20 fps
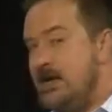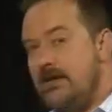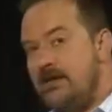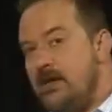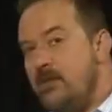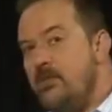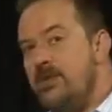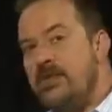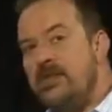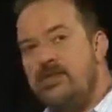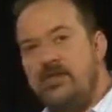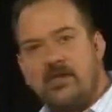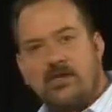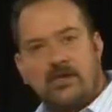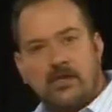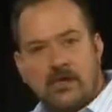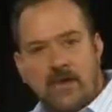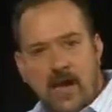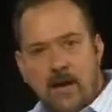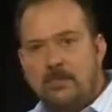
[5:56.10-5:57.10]
So within
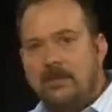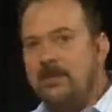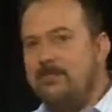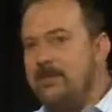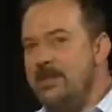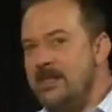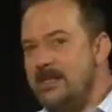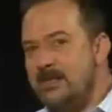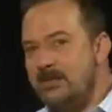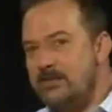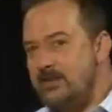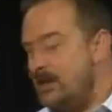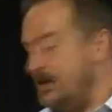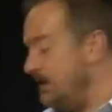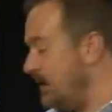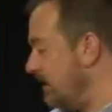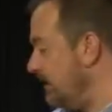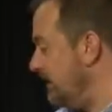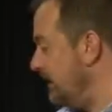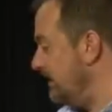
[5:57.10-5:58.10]
just a couple of minutes of
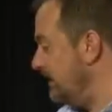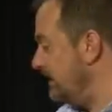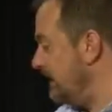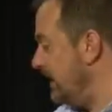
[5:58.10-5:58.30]
turning up on